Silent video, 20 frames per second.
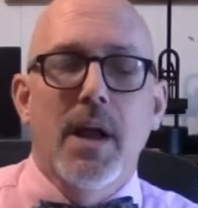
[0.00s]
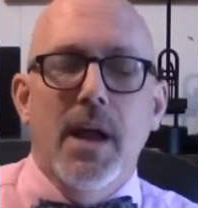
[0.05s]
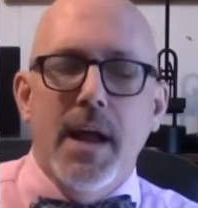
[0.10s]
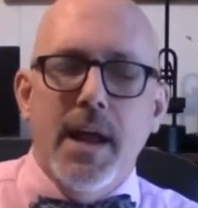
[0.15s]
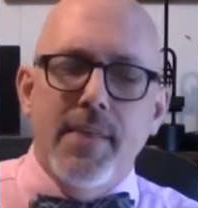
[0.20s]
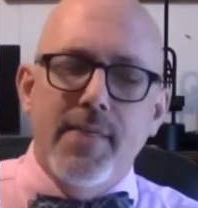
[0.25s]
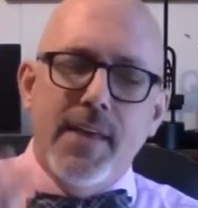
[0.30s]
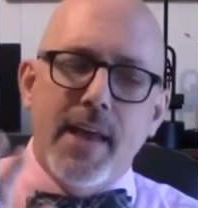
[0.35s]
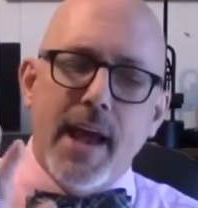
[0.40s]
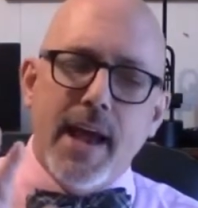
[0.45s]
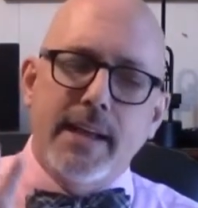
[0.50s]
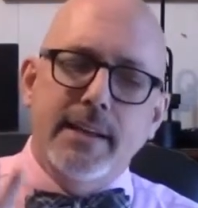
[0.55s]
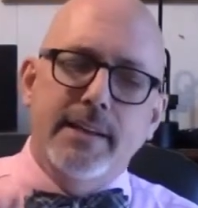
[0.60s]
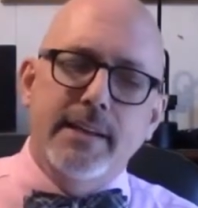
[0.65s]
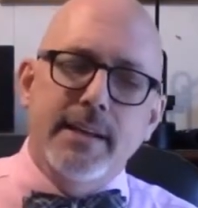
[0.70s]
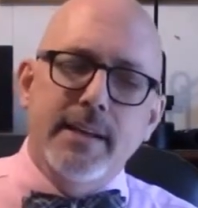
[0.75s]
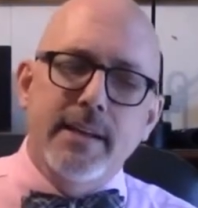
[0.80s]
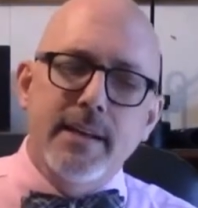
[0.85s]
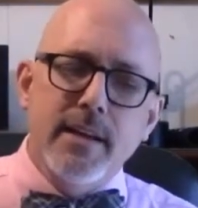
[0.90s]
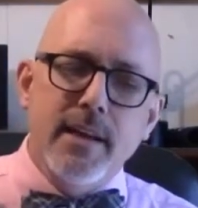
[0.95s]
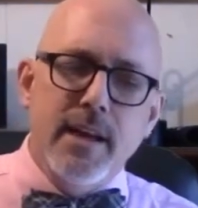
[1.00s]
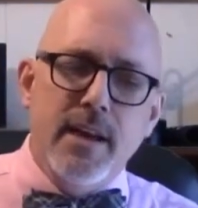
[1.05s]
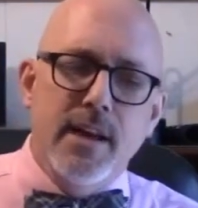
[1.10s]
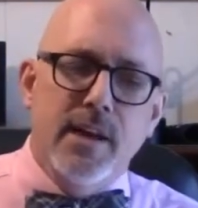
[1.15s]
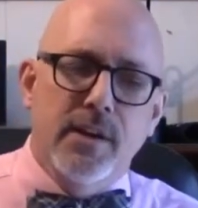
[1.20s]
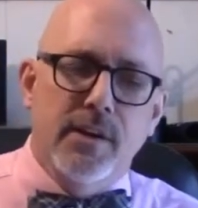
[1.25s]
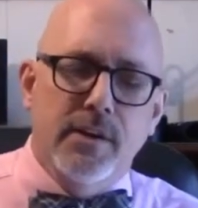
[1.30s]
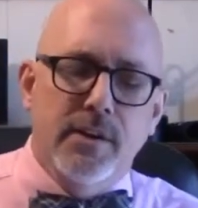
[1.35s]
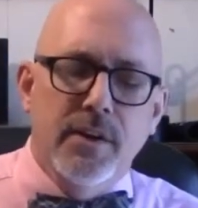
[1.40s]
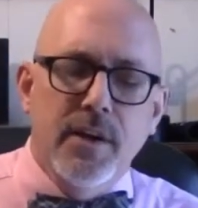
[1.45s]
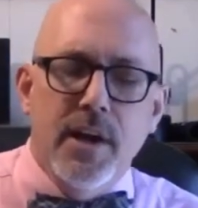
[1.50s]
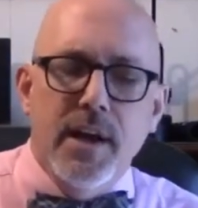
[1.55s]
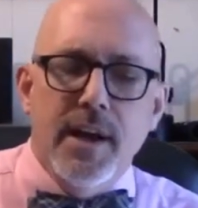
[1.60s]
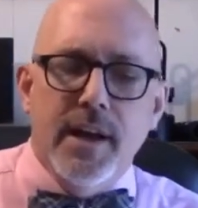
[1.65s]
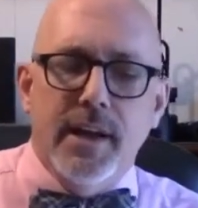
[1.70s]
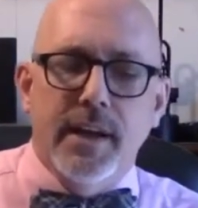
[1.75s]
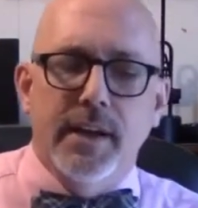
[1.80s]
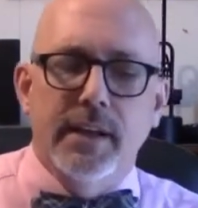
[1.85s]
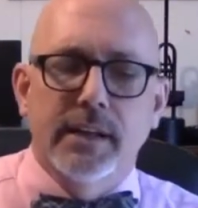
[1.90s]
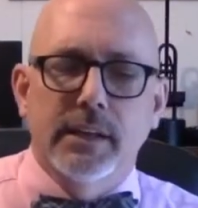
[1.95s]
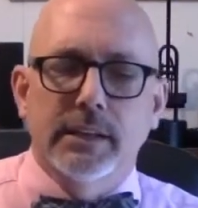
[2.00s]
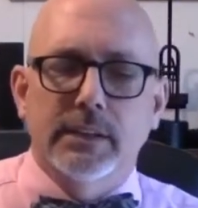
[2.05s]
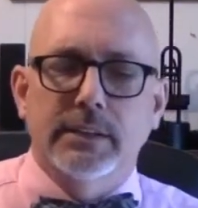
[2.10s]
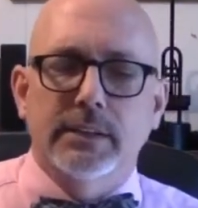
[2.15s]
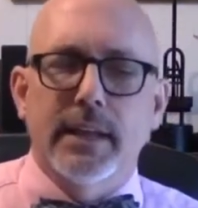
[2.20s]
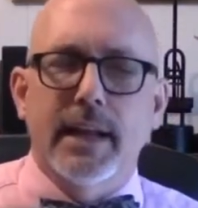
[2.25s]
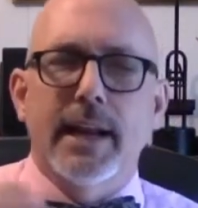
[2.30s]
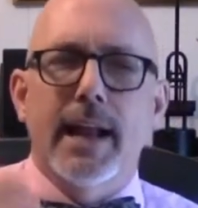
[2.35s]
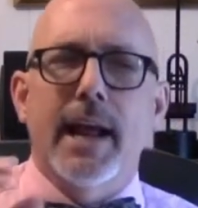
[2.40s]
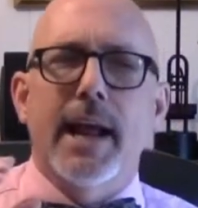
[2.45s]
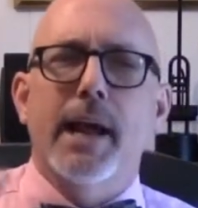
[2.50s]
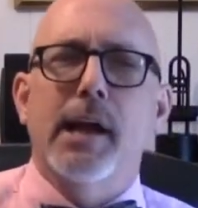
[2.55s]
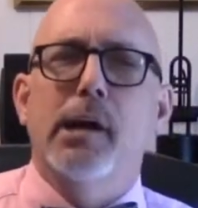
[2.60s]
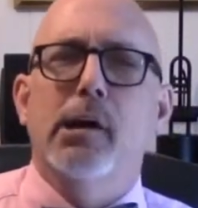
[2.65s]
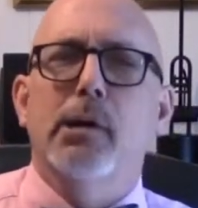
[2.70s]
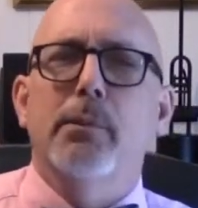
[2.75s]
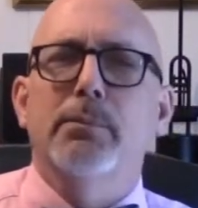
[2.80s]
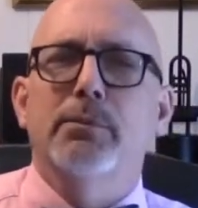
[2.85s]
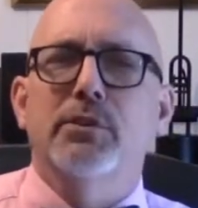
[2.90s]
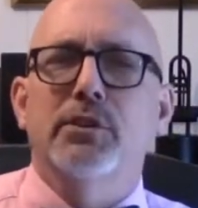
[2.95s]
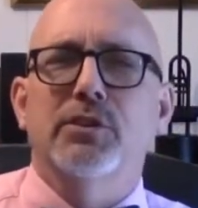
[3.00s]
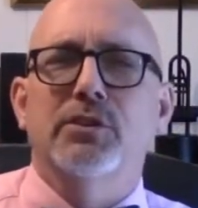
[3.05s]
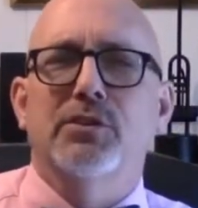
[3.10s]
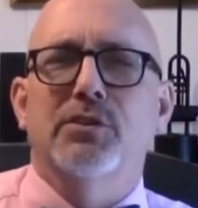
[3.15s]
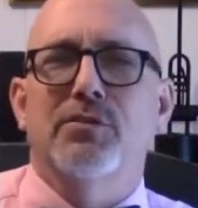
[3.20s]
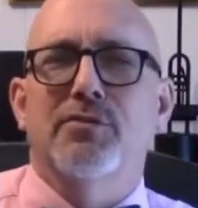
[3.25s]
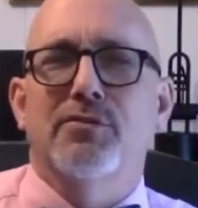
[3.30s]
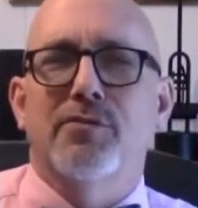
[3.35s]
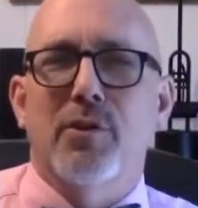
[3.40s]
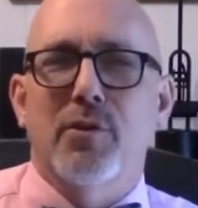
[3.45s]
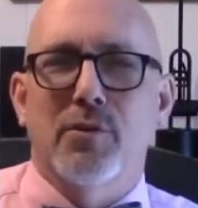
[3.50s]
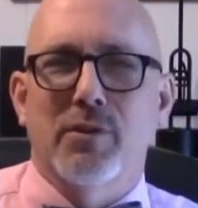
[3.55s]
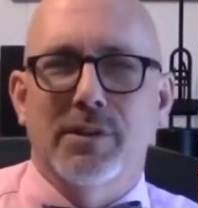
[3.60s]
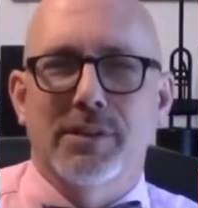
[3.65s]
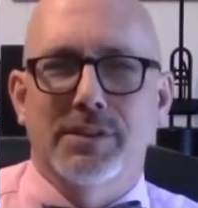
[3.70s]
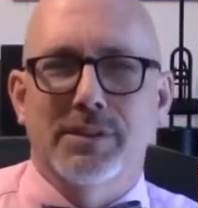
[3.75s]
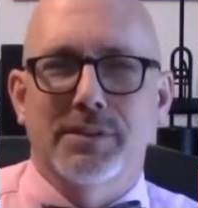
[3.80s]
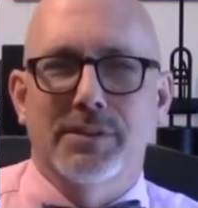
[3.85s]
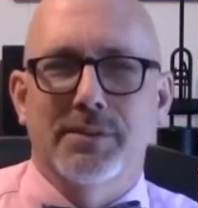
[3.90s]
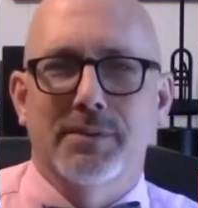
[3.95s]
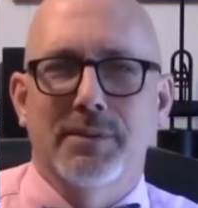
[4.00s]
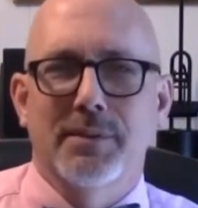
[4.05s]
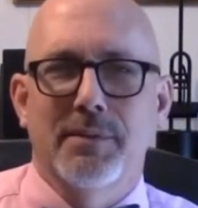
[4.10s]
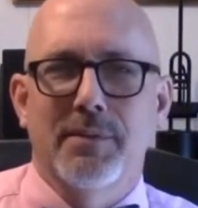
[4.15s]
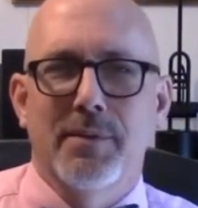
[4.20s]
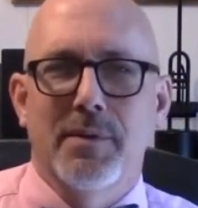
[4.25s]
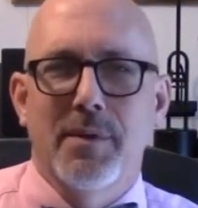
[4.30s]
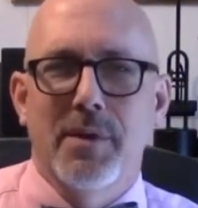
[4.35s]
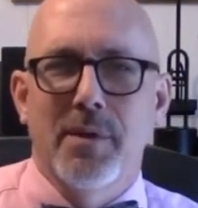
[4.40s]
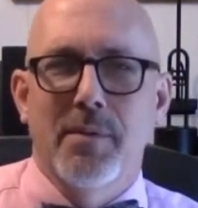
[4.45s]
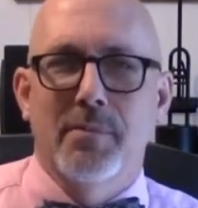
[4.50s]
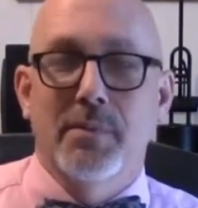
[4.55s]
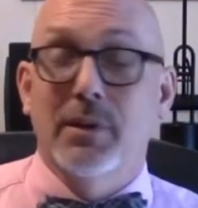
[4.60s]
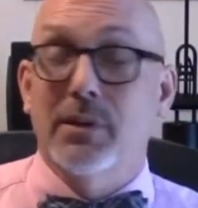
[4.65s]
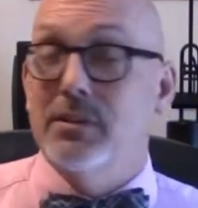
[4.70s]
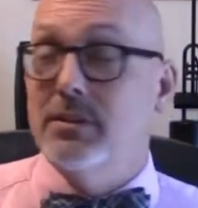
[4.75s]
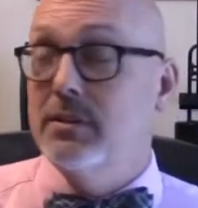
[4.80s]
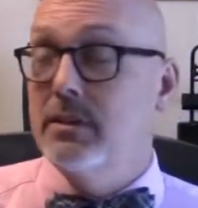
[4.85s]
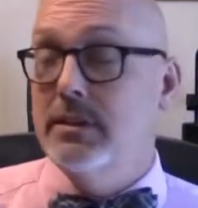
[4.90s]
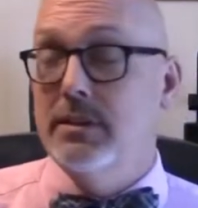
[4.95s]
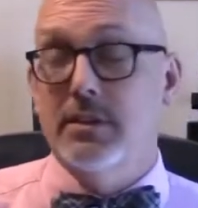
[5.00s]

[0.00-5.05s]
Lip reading: And the idea here is that it helps us to focus. Because these